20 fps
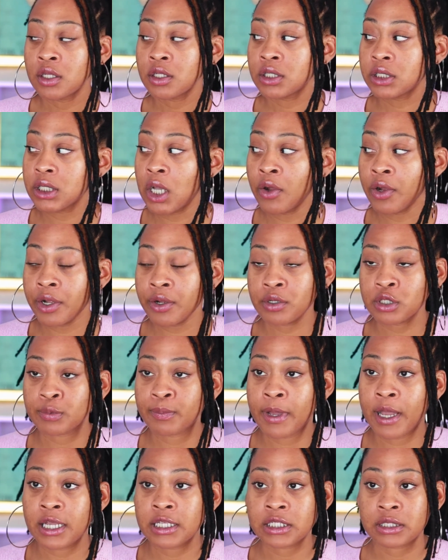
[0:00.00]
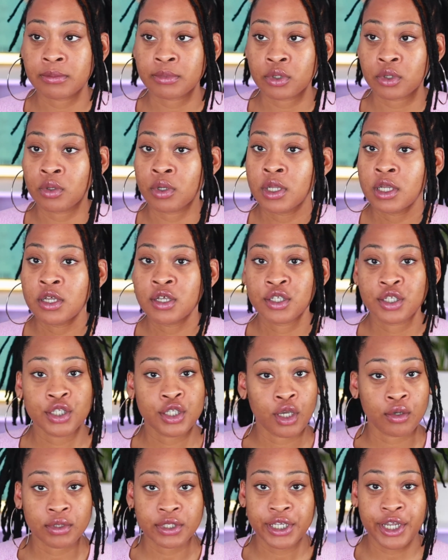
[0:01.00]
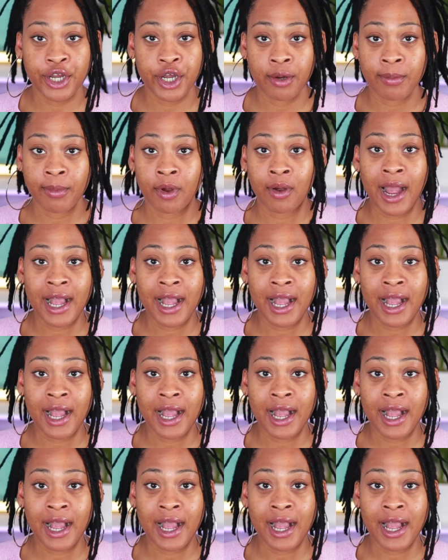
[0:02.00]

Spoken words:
So irresponsible, so terrible.